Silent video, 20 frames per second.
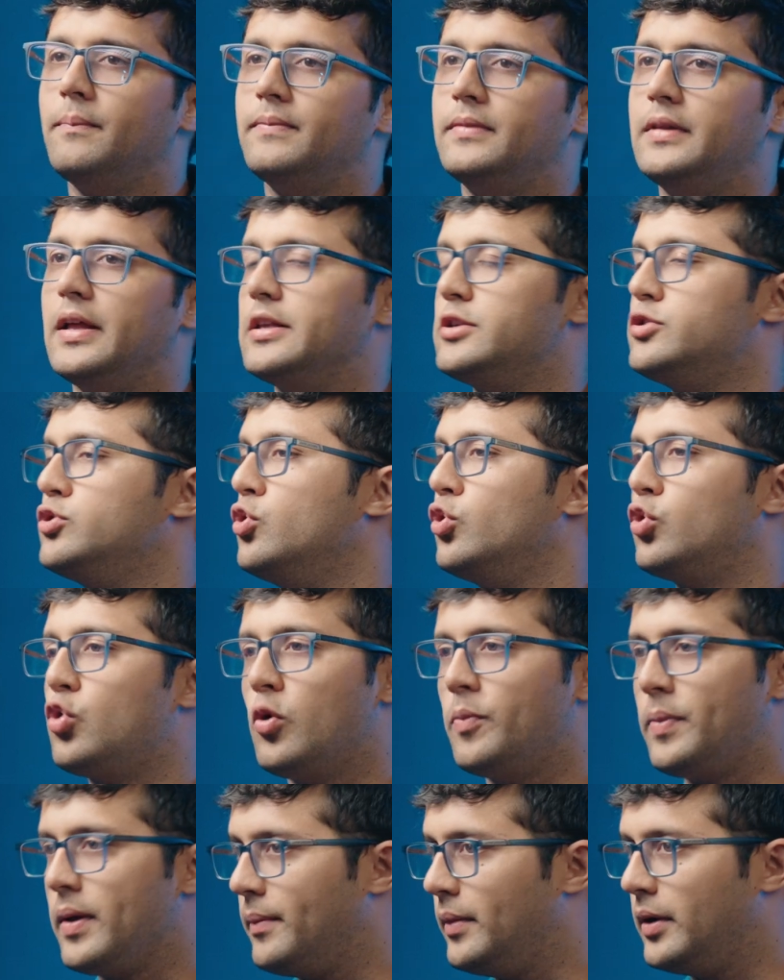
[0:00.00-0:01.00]
There's no
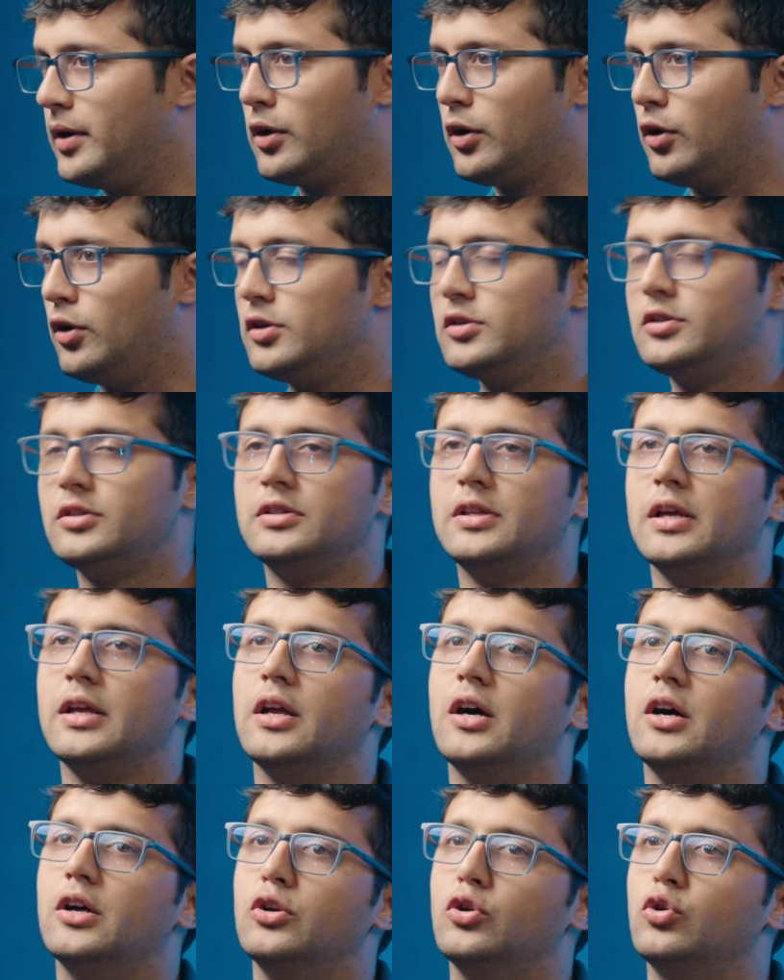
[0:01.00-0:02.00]
co-payment clause.
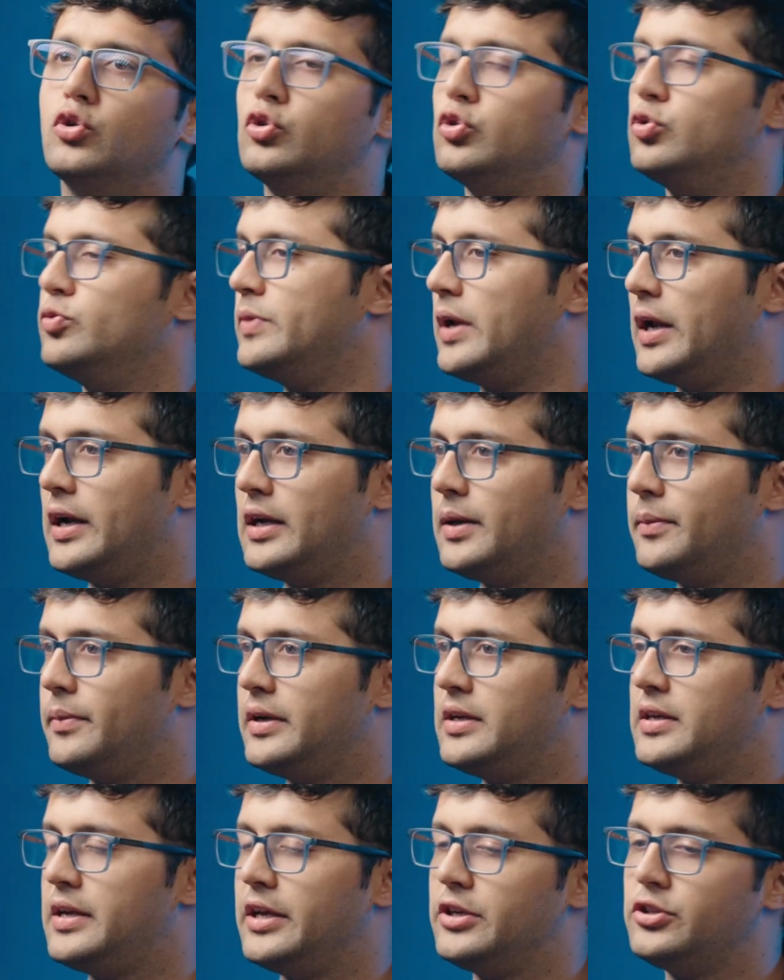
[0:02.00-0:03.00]
There are no room rent
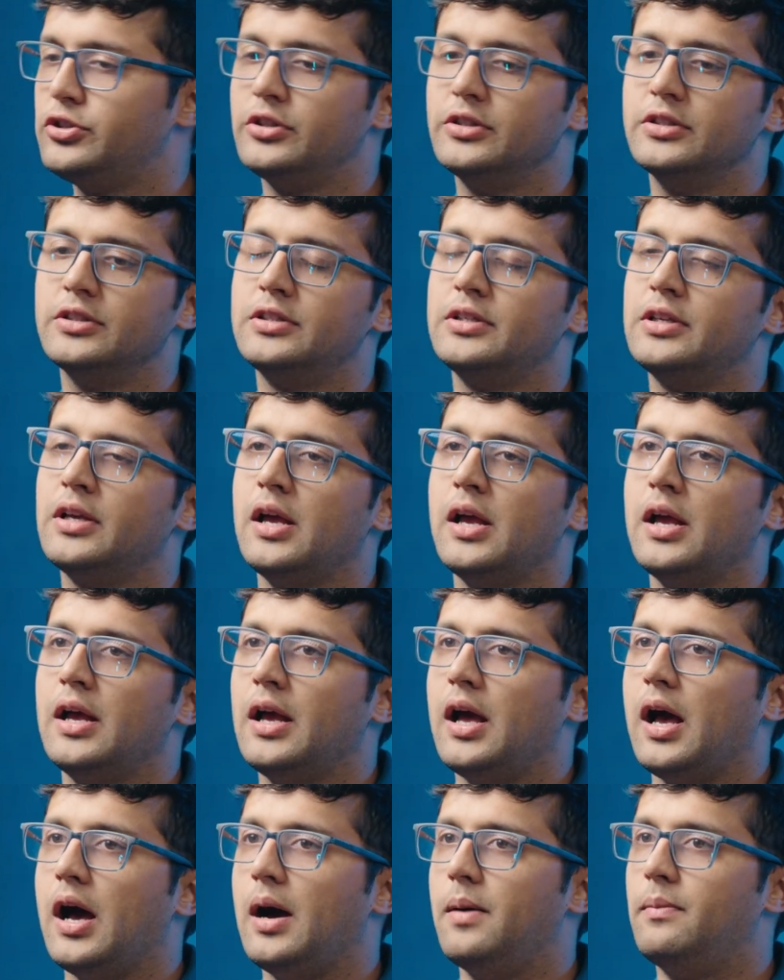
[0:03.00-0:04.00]
limitations.
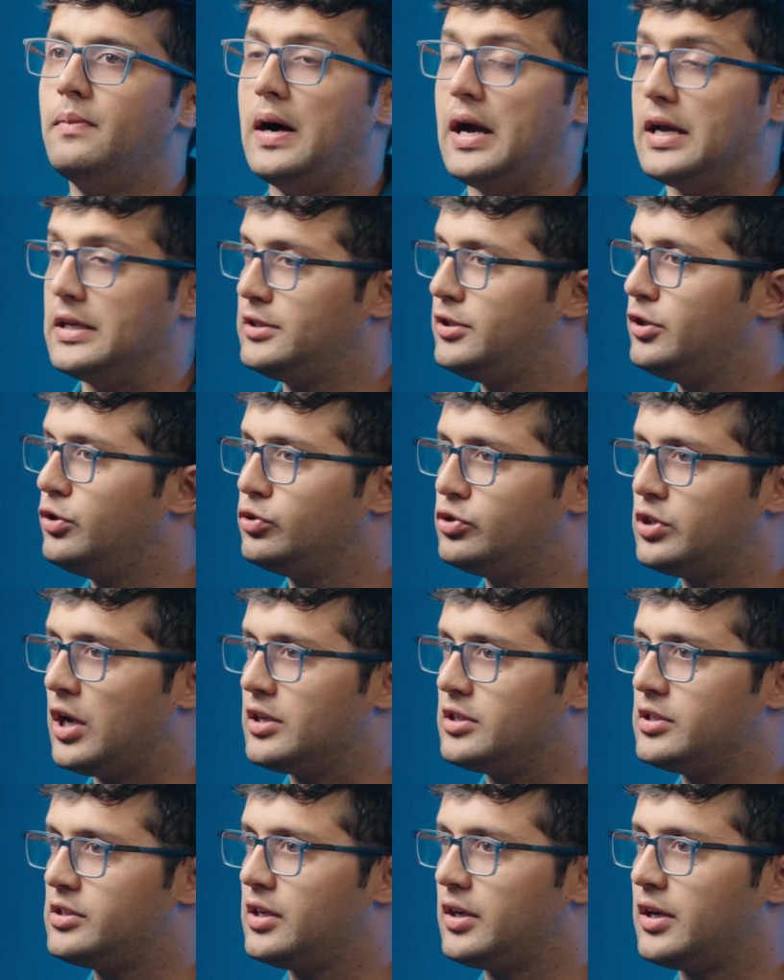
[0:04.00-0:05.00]
ICU
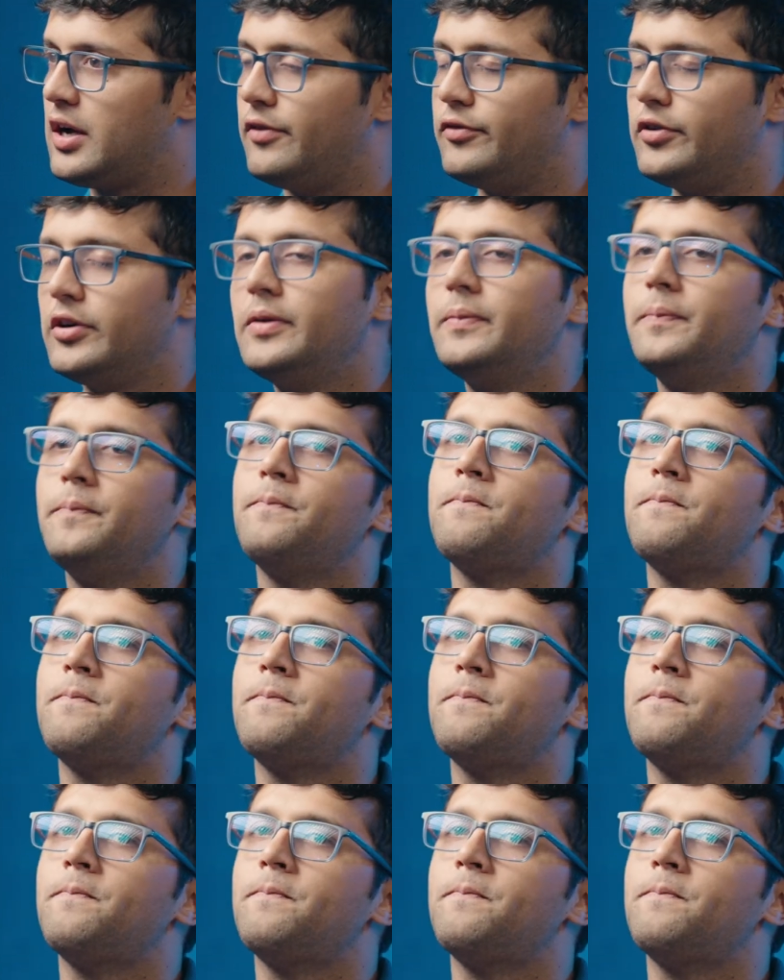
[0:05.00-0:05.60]
charges are covered.